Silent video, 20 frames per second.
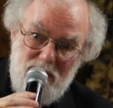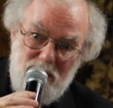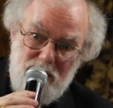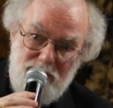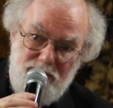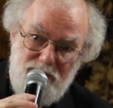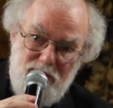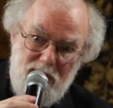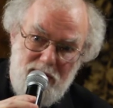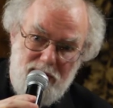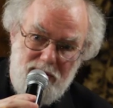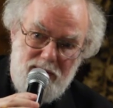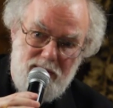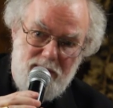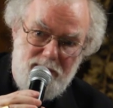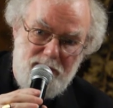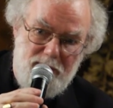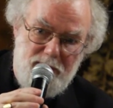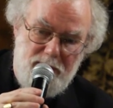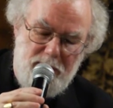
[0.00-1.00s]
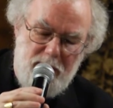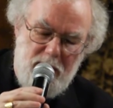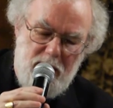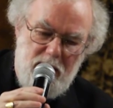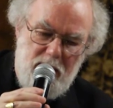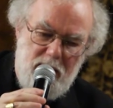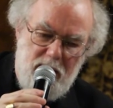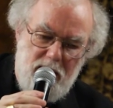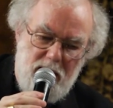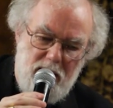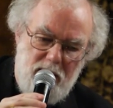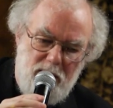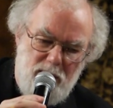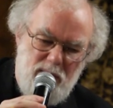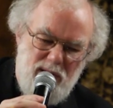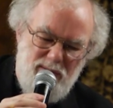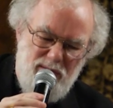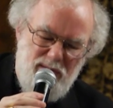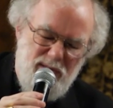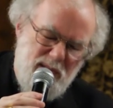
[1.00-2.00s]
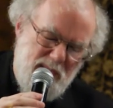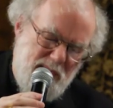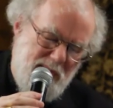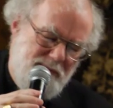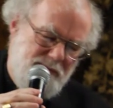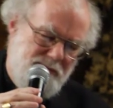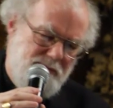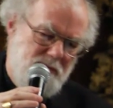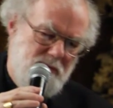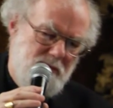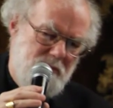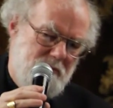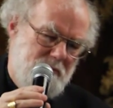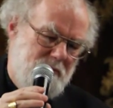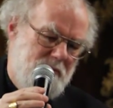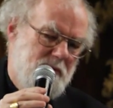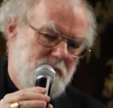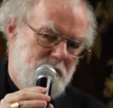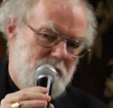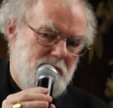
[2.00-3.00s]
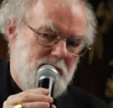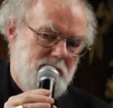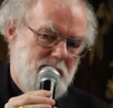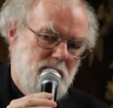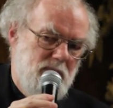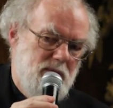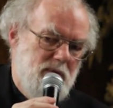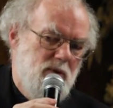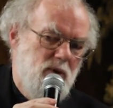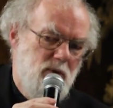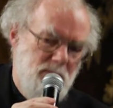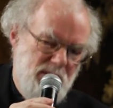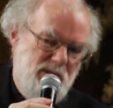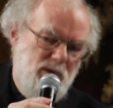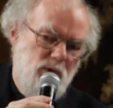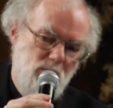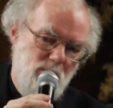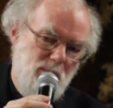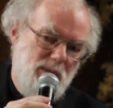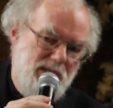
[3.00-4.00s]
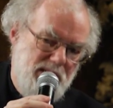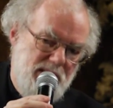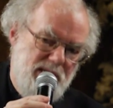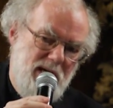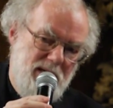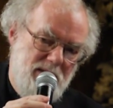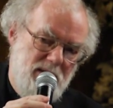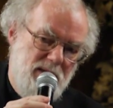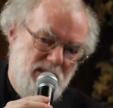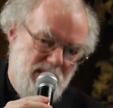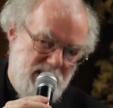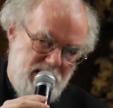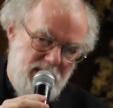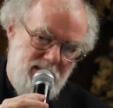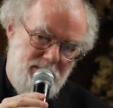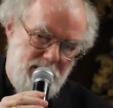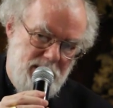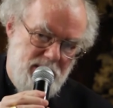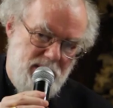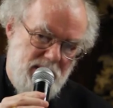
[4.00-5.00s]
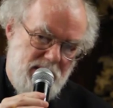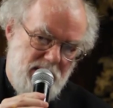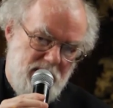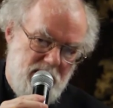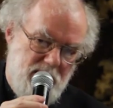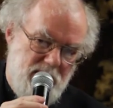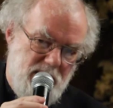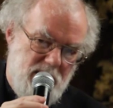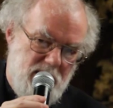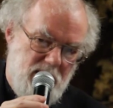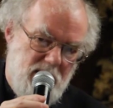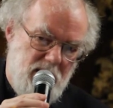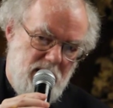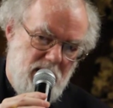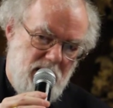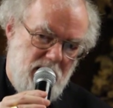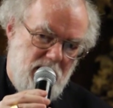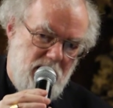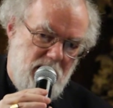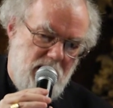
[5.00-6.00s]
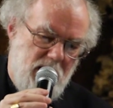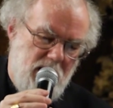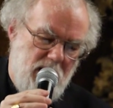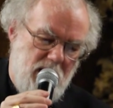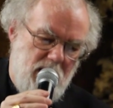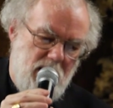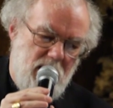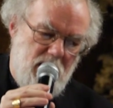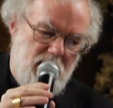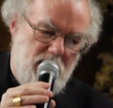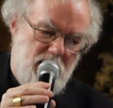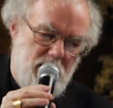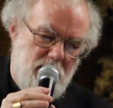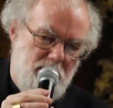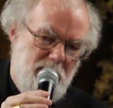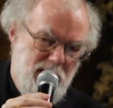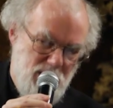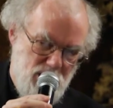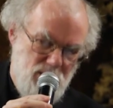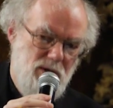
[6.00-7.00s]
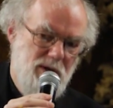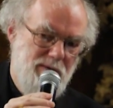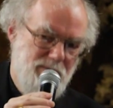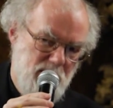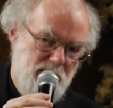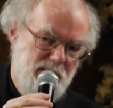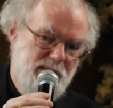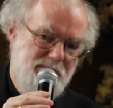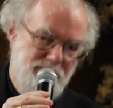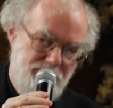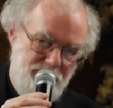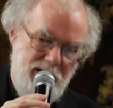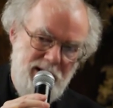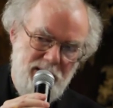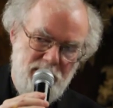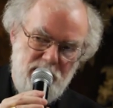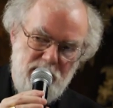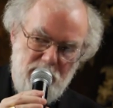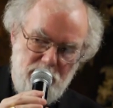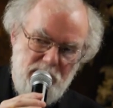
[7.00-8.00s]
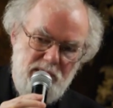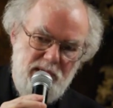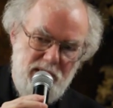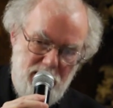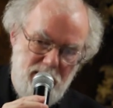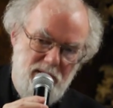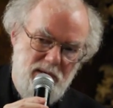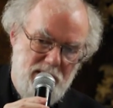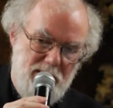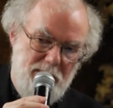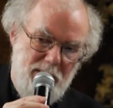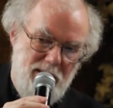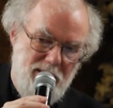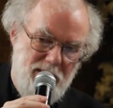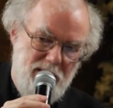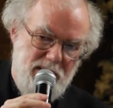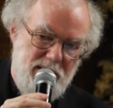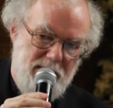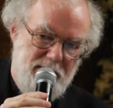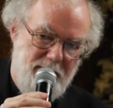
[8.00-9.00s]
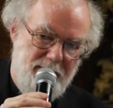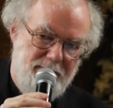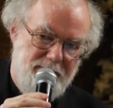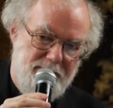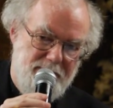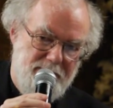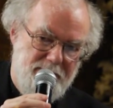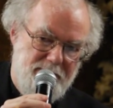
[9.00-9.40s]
to faith, one of the things I've almost always said in sermons is make sure you've got some friends who are serious about this.